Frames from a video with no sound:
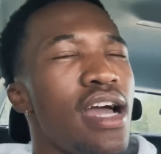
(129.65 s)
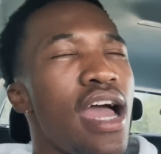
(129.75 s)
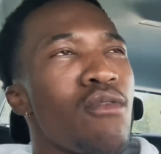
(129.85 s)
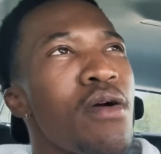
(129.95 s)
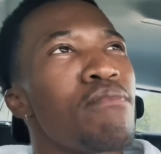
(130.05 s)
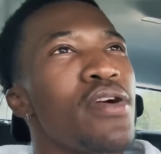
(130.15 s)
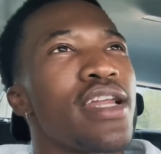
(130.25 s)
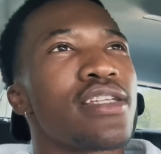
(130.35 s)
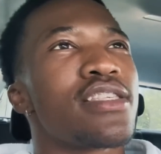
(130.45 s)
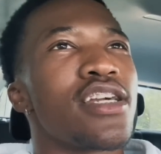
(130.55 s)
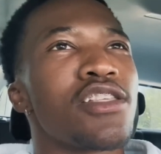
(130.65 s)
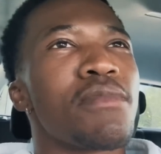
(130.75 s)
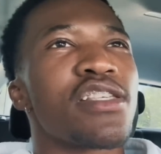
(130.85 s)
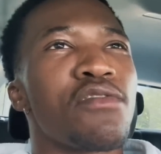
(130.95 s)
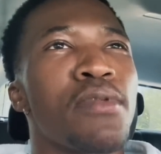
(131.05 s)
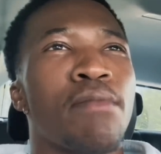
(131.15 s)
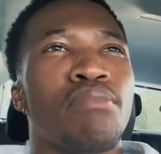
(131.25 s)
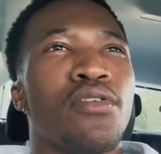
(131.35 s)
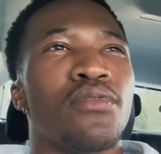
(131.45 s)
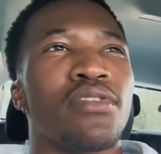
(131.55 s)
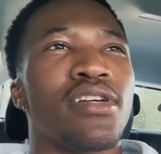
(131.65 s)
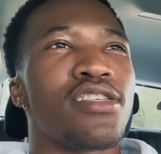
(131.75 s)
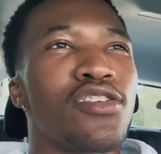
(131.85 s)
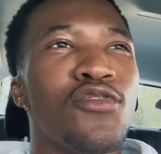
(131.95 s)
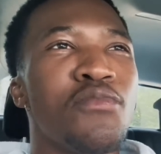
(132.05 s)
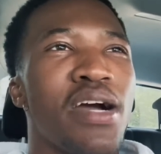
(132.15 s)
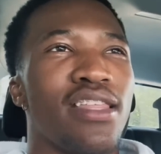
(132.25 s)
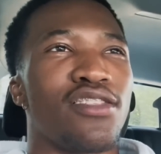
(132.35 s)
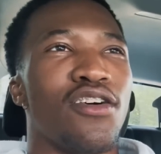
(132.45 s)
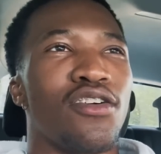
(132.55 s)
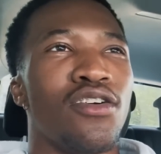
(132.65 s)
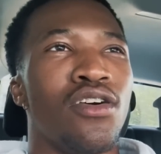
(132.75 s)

At one point, I just think to myself, I'm like, bro, it's a new month, dog.